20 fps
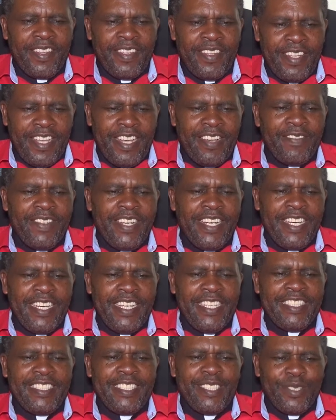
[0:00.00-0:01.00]
Number
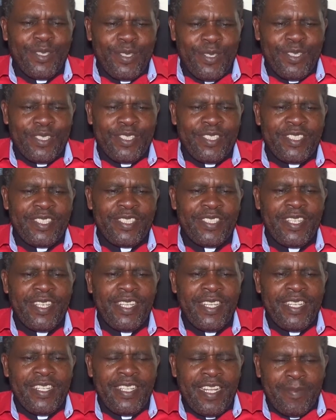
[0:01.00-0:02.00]
eight,
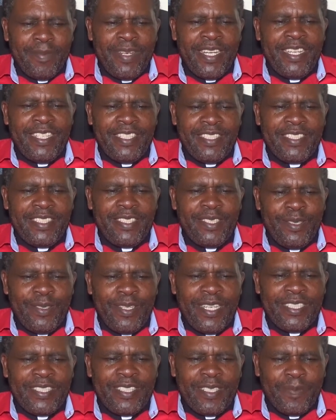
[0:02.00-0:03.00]
he
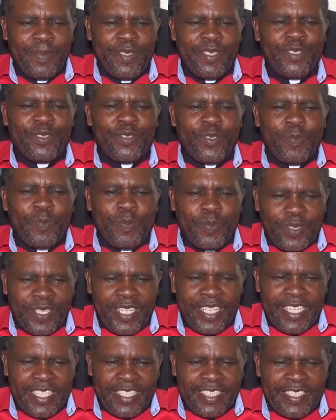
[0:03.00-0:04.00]
was supposed to
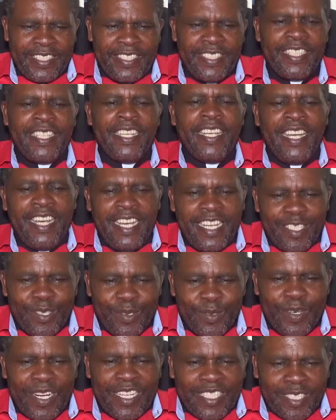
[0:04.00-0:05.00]
praise
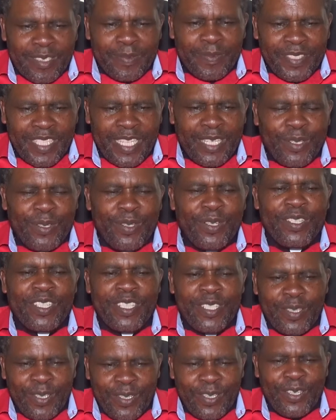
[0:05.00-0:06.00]
and worship the
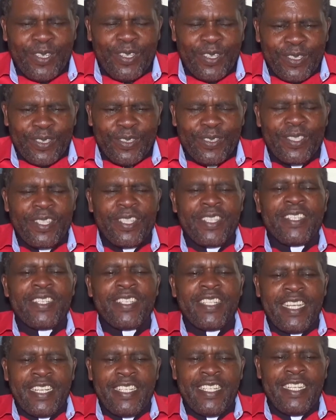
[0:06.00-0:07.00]
Lord all
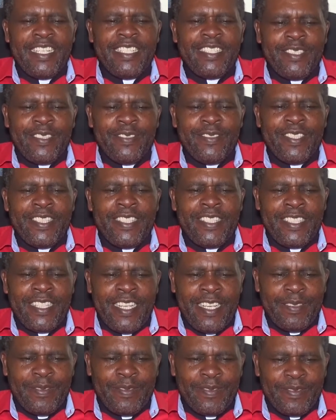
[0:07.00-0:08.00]
the days of his
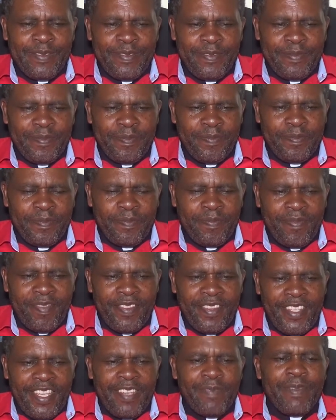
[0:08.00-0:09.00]
life.
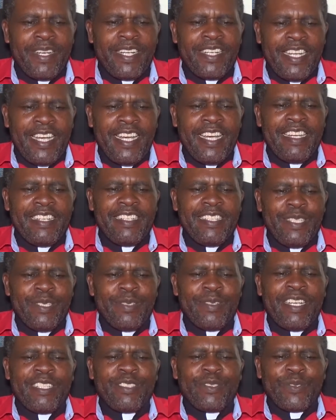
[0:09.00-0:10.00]
Number nine, he
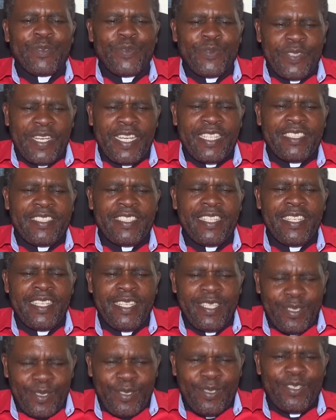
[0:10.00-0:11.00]
was to fight
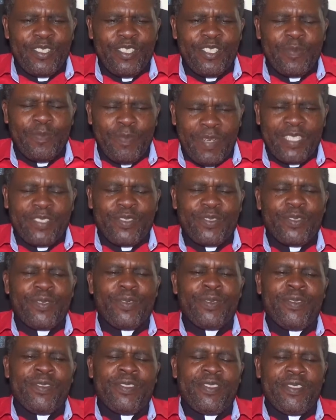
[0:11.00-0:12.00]
God's
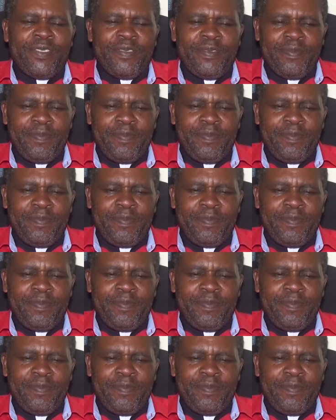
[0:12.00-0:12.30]
battles